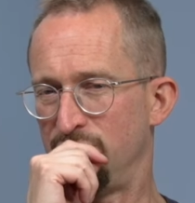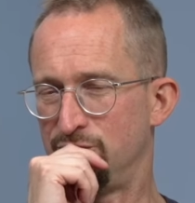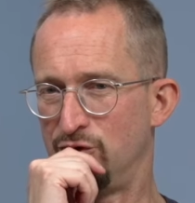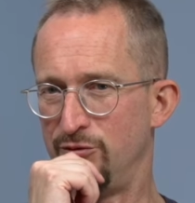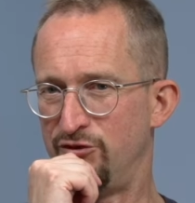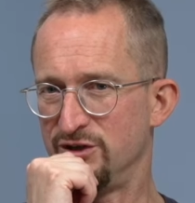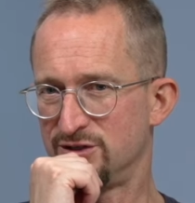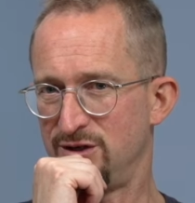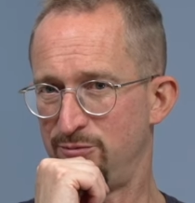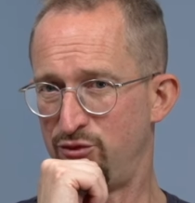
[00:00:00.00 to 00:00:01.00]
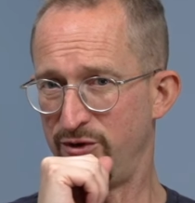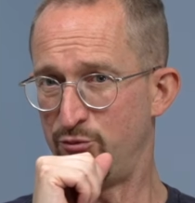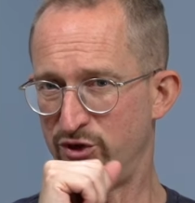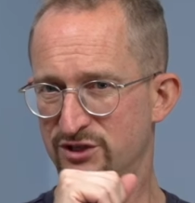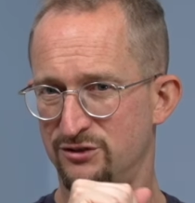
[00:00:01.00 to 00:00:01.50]
group, for example, in
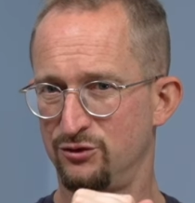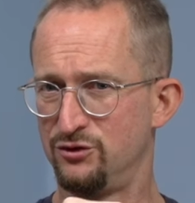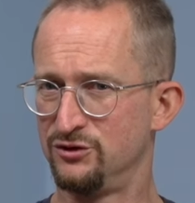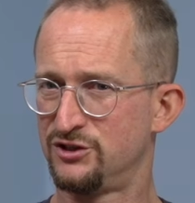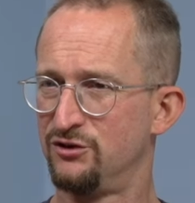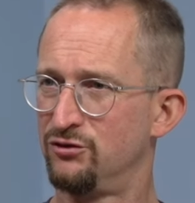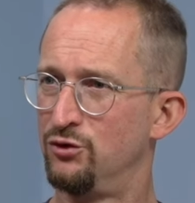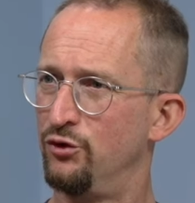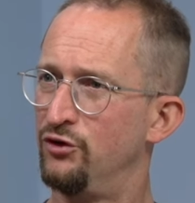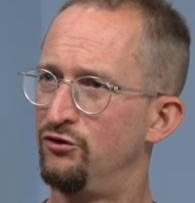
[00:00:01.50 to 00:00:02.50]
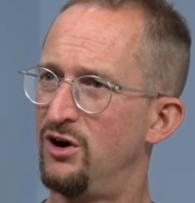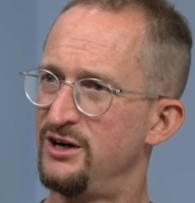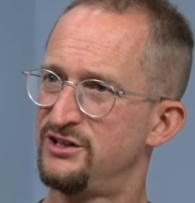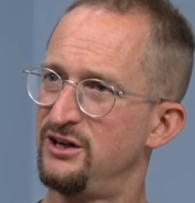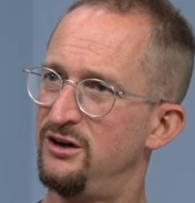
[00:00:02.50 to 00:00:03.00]
Bristol called the
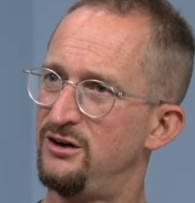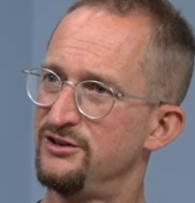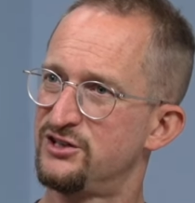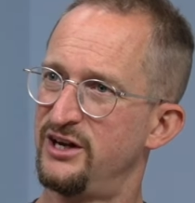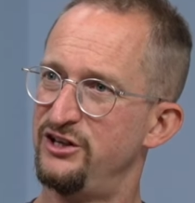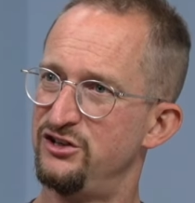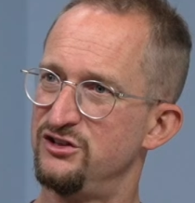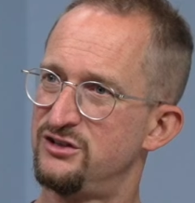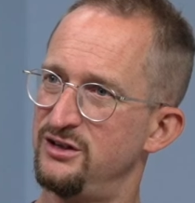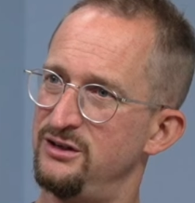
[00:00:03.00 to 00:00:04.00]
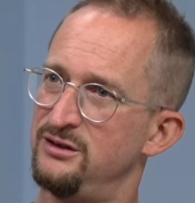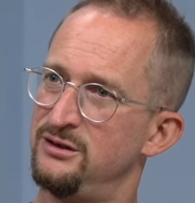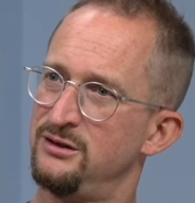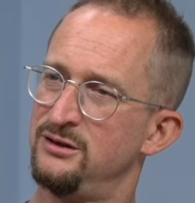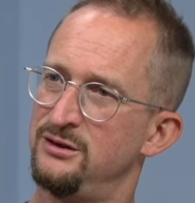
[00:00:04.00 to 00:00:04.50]
Rising Arts Agency,
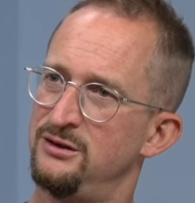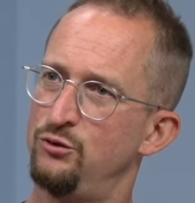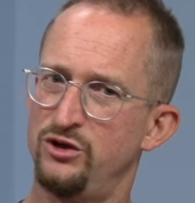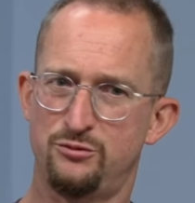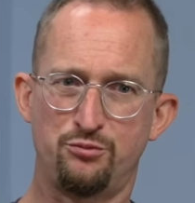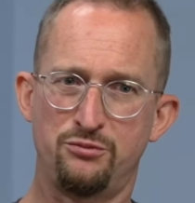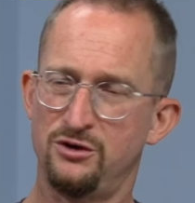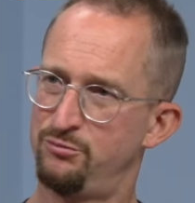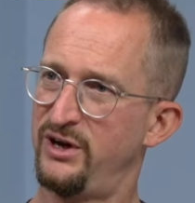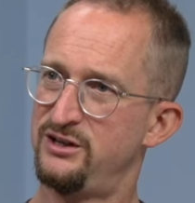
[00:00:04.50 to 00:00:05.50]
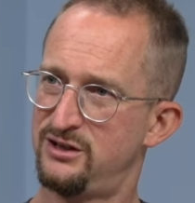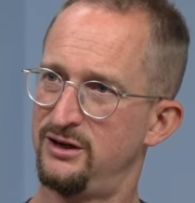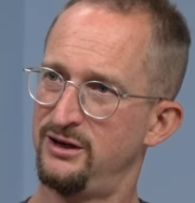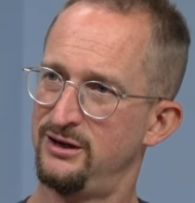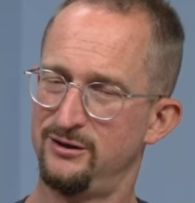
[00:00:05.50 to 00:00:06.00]
which
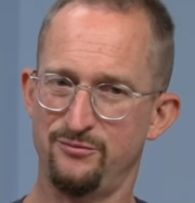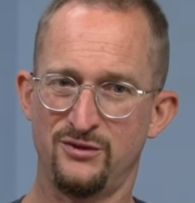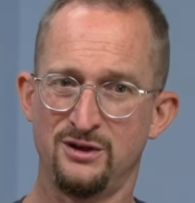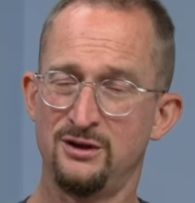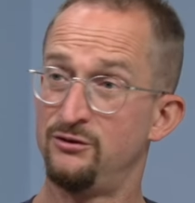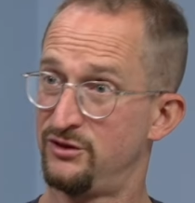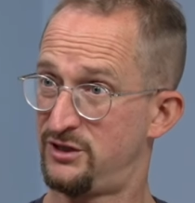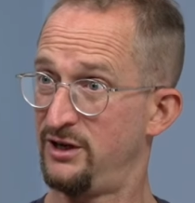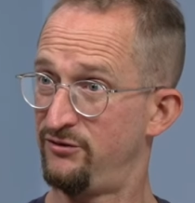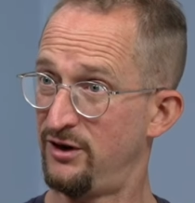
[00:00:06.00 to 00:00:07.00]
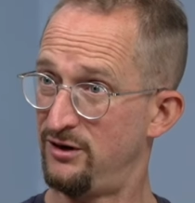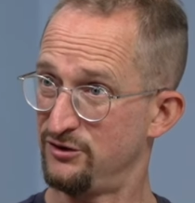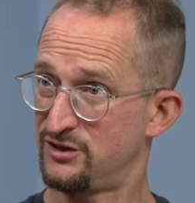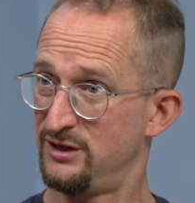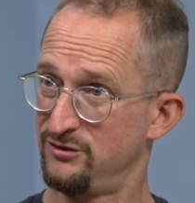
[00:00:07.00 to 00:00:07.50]
basically received
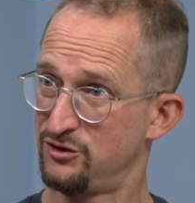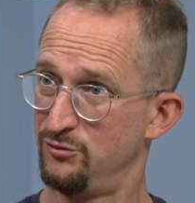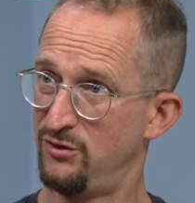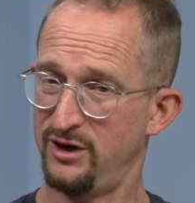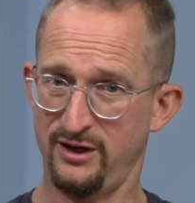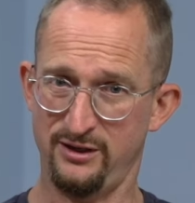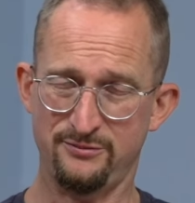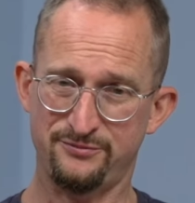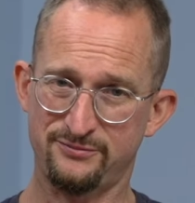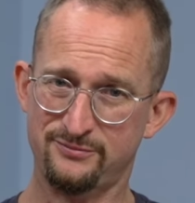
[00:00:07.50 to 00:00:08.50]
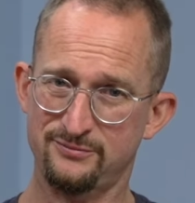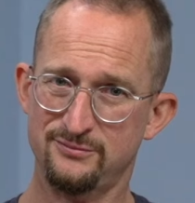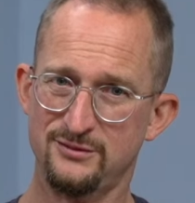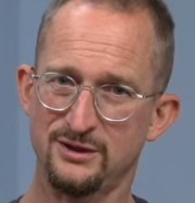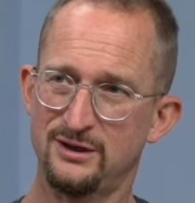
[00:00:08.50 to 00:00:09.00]
Arts Council money,
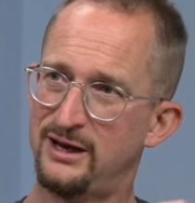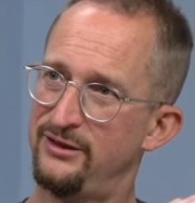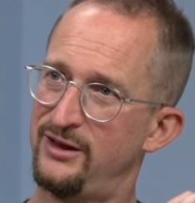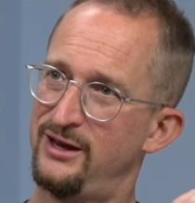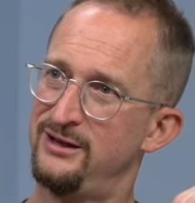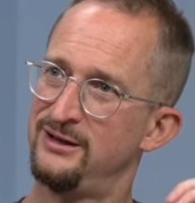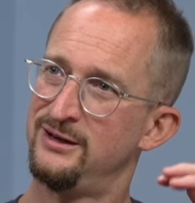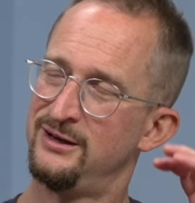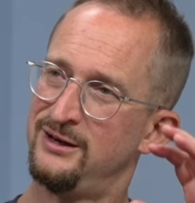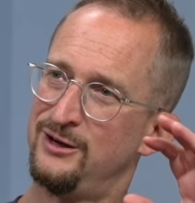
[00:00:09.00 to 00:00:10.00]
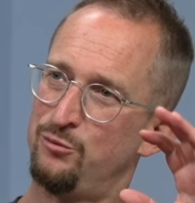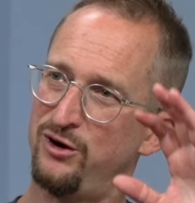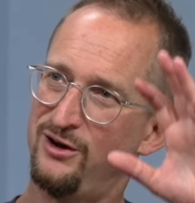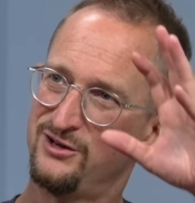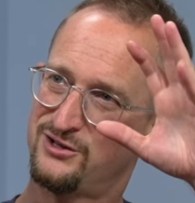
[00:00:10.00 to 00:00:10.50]
and they
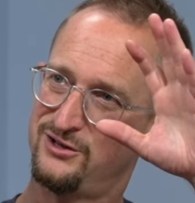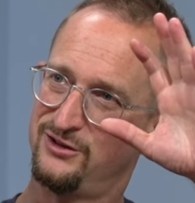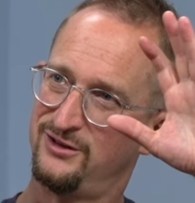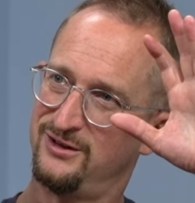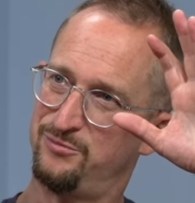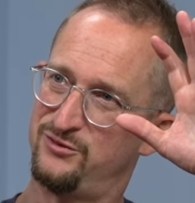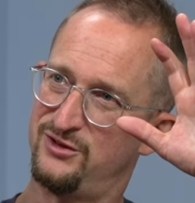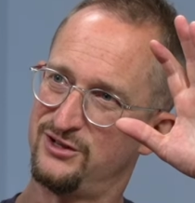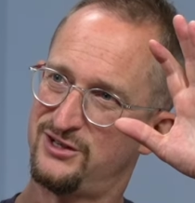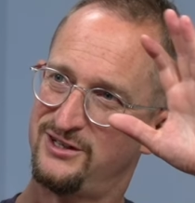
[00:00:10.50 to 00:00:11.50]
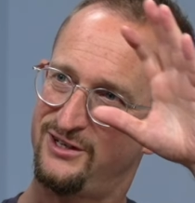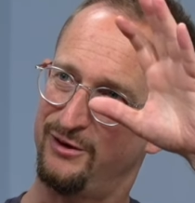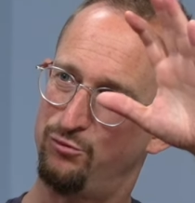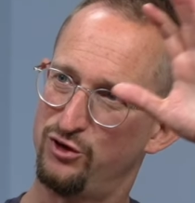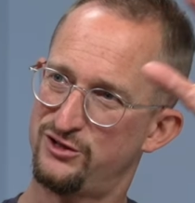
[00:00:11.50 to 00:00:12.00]
plastered the city
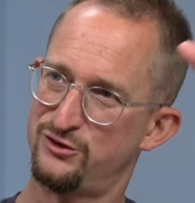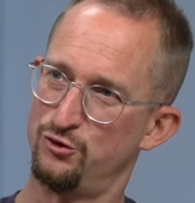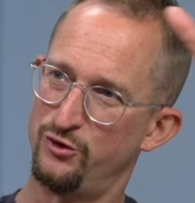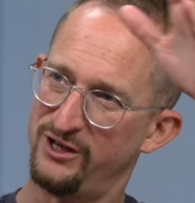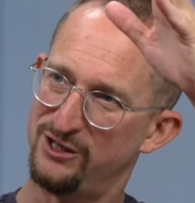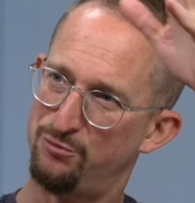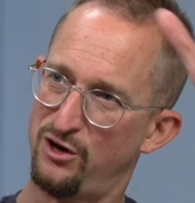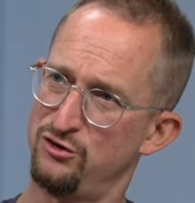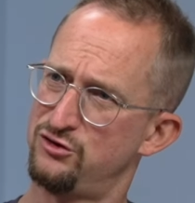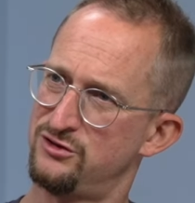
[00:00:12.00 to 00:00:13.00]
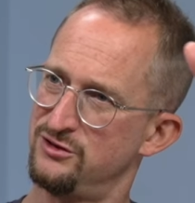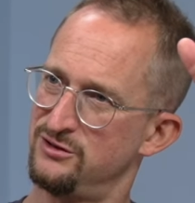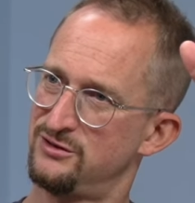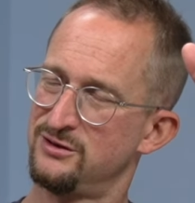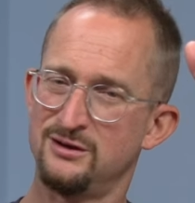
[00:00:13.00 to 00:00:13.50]
of Bristol with these
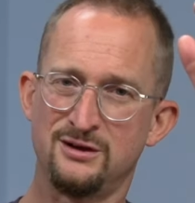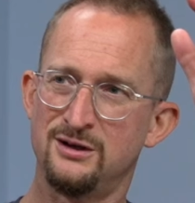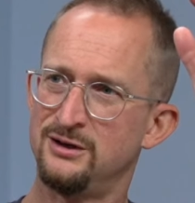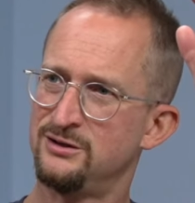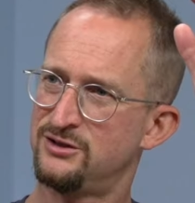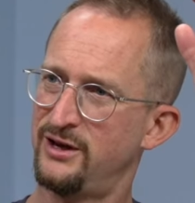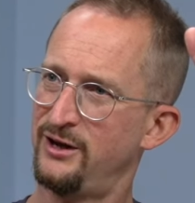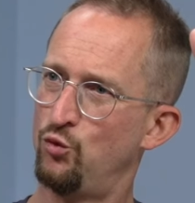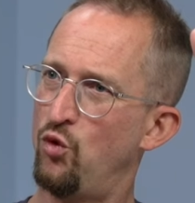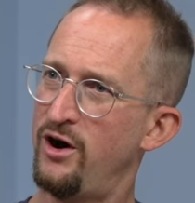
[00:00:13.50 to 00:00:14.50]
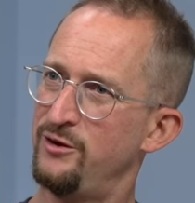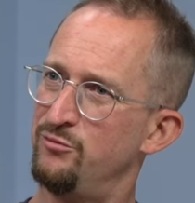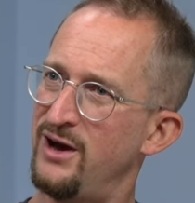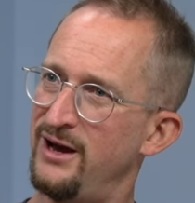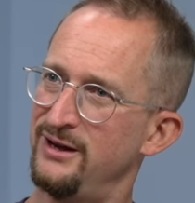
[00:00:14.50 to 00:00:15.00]
posters saying, "White
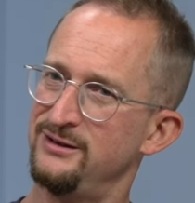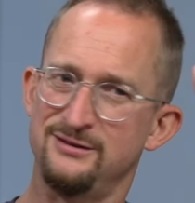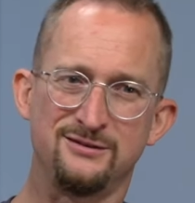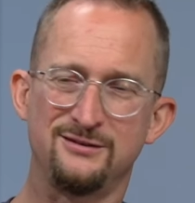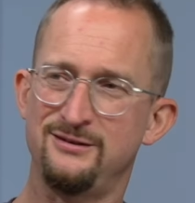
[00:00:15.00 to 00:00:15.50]
man,